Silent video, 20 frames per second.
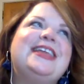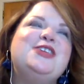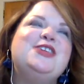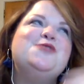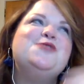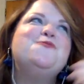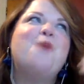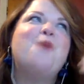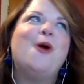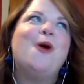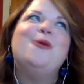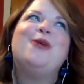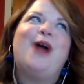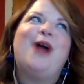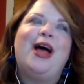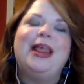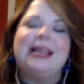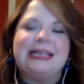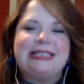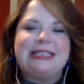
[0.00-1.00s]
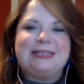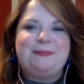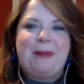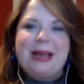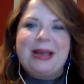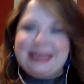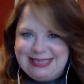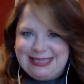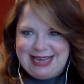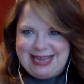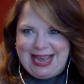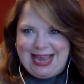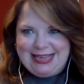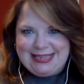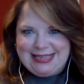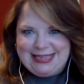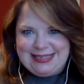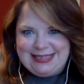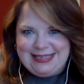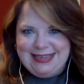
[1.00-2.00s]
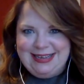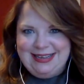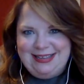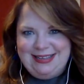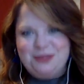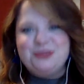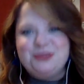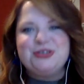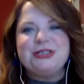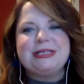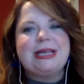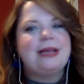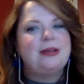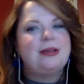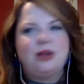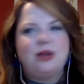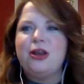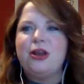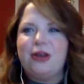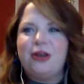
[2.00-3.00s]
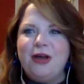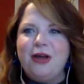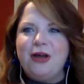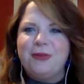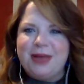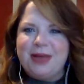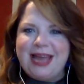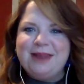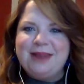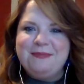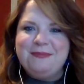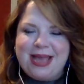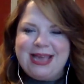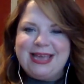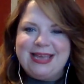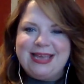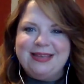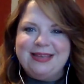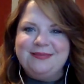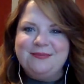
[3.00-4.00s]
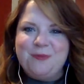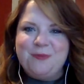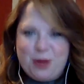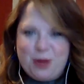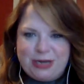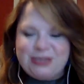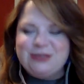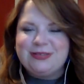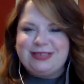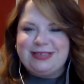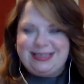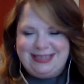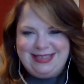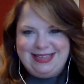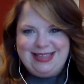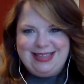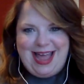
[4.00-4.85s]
you won't call it Spicy Takes. You just like no. We got to make it more interesting than that.